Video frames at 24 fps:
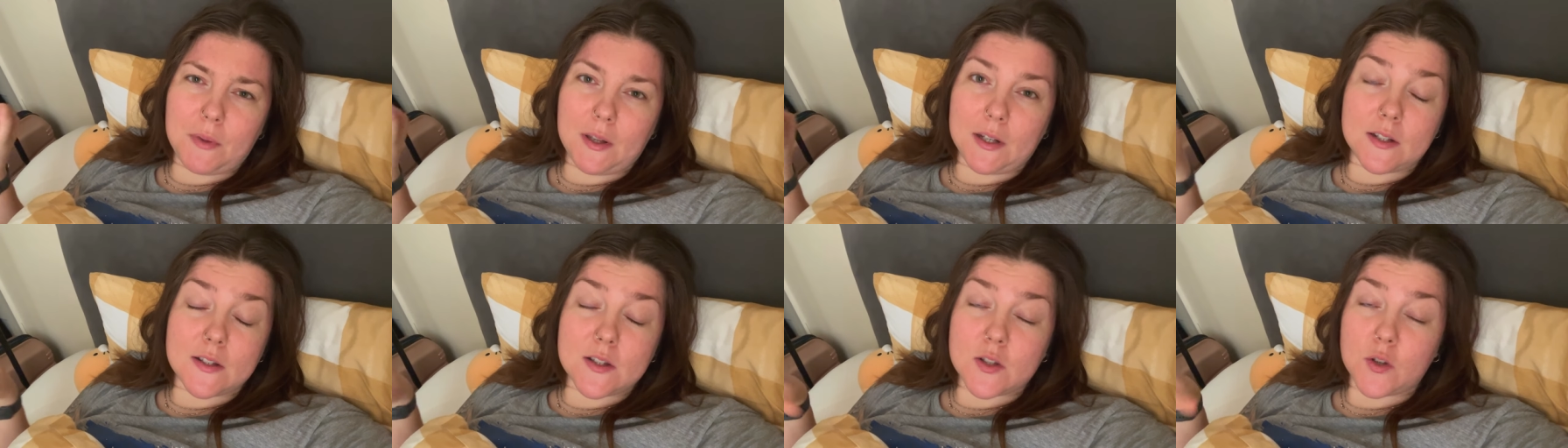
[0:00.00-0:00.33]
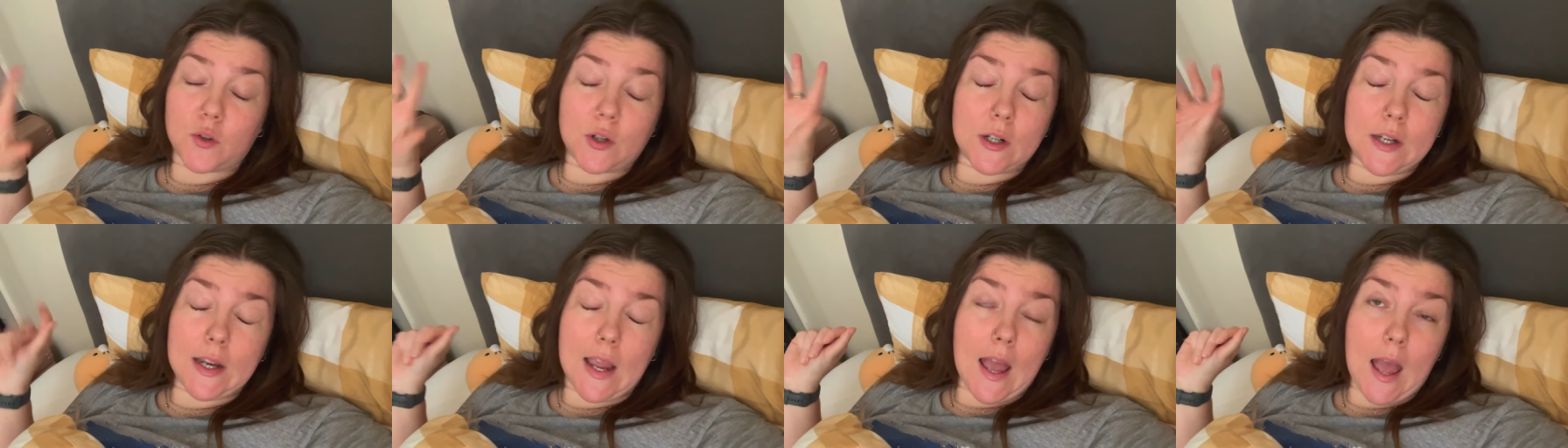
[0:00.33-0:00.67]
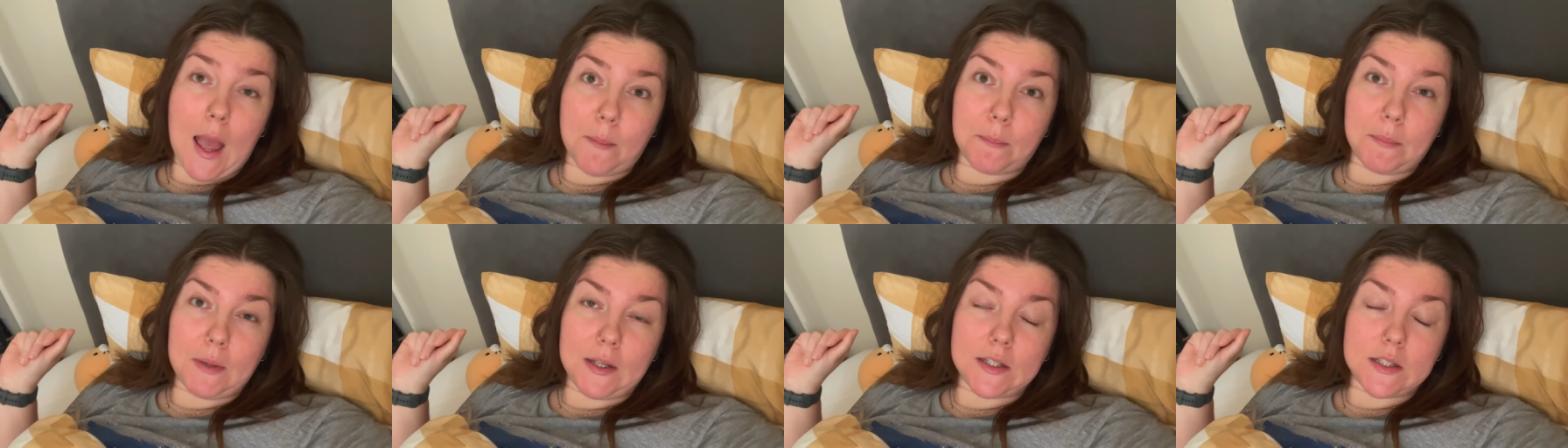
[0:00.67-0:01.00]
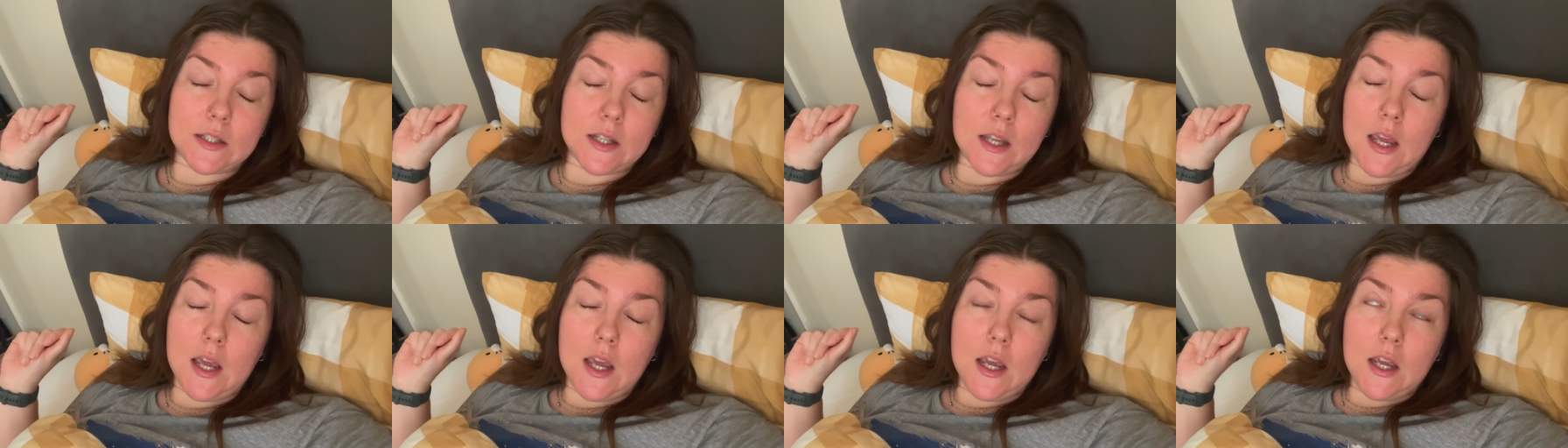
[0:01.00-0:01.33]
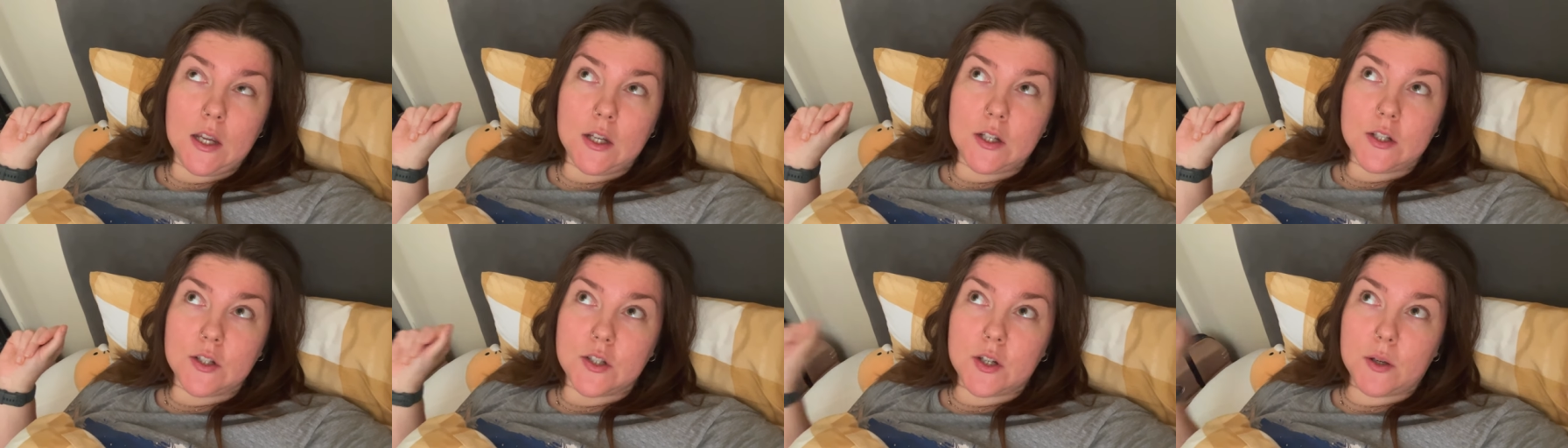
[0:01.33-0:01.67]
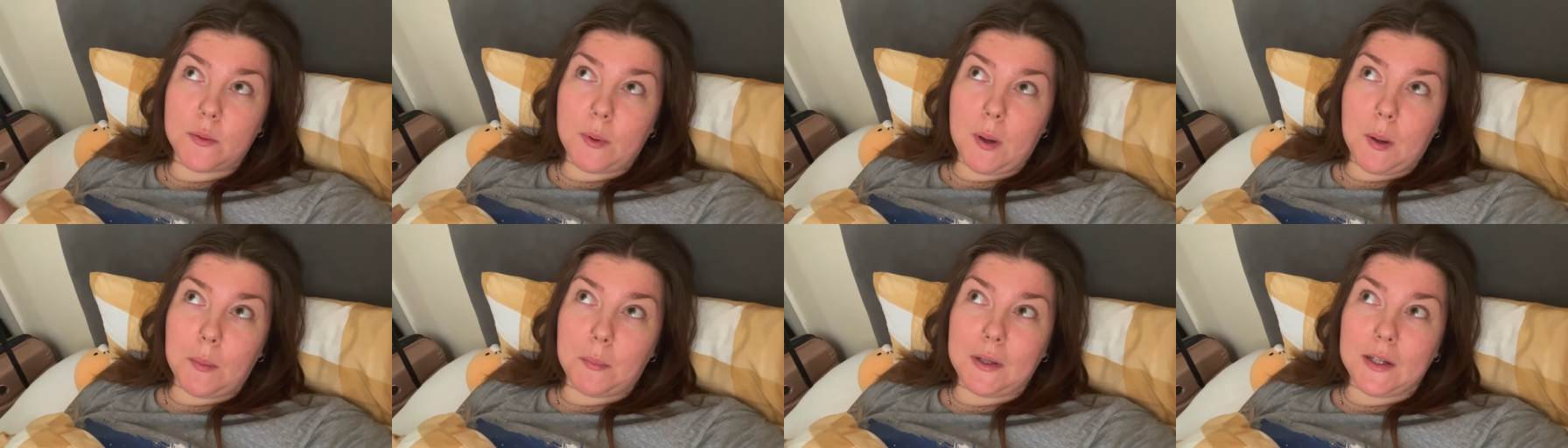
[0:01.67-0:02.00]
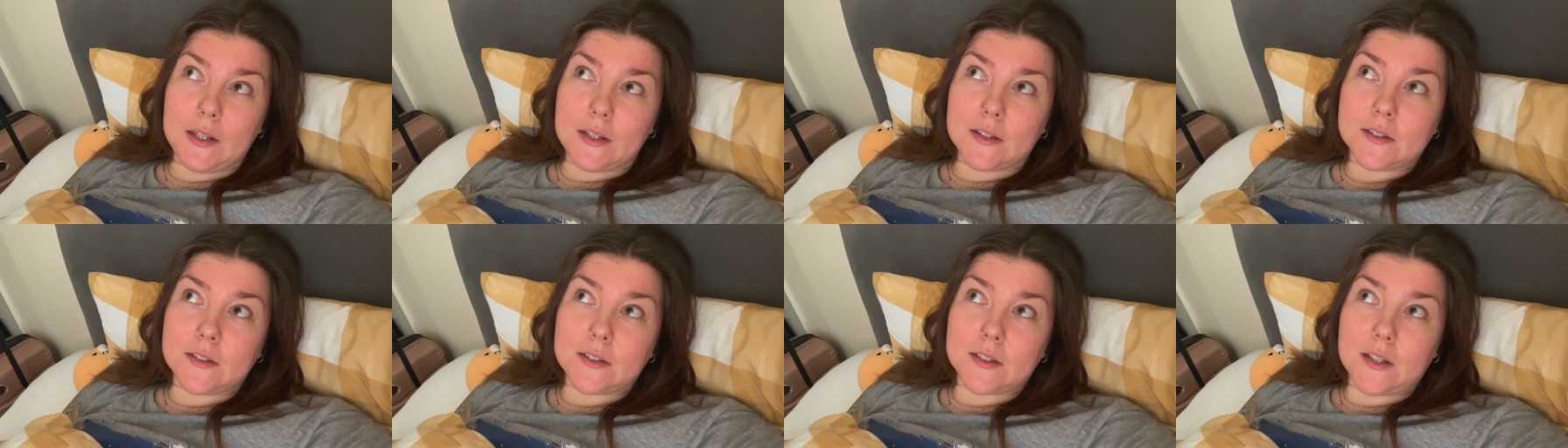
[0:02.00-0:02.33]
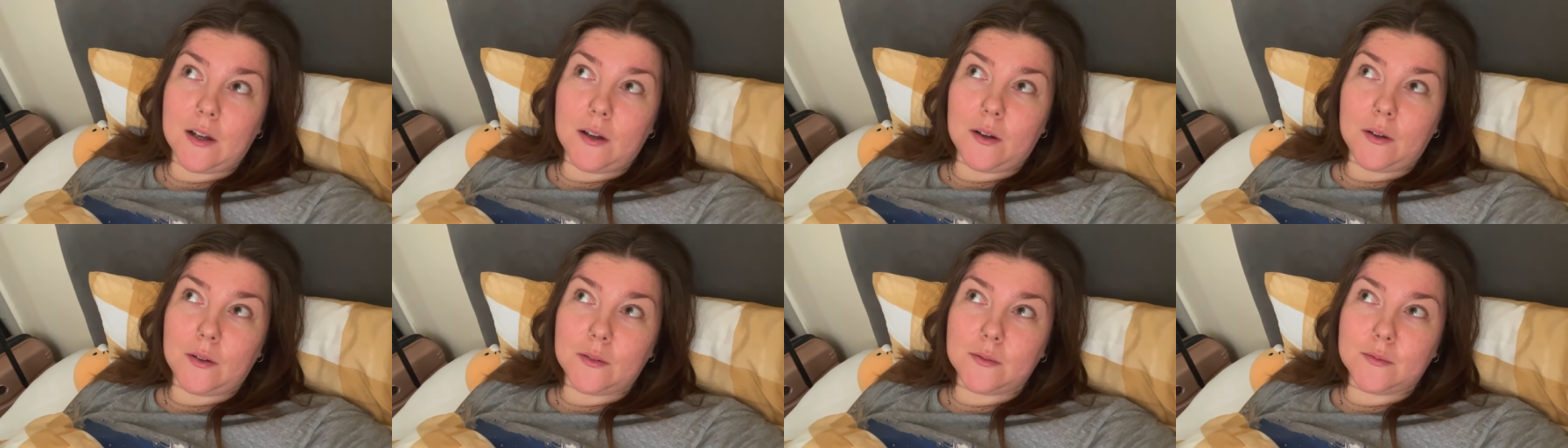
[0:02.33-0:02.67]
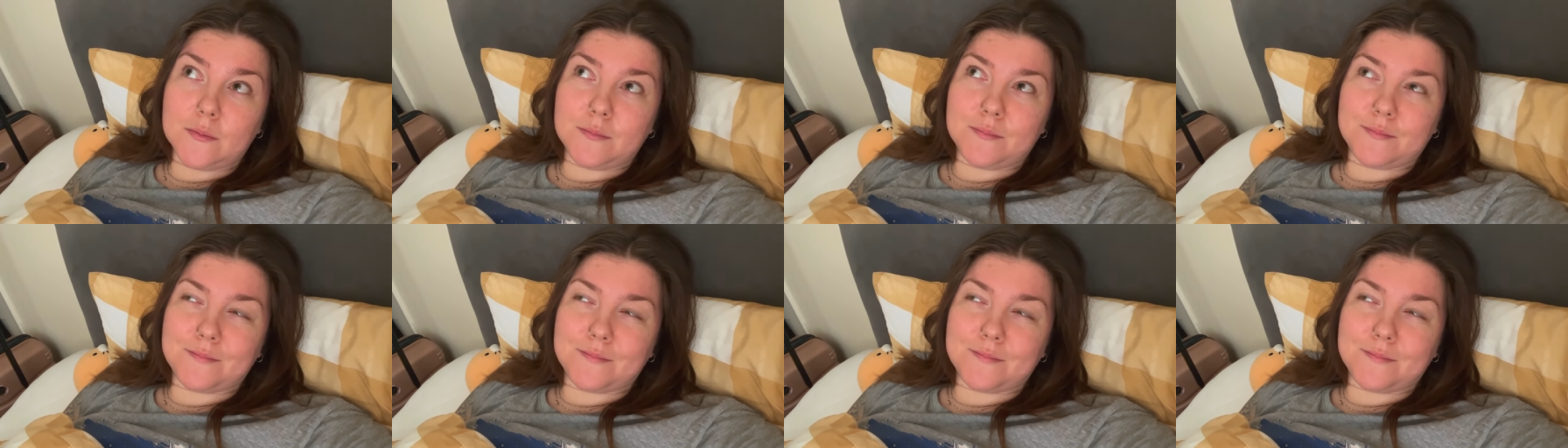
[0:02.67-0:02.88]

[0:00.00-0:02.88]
and it's already a habit. Do you know what I mean? So,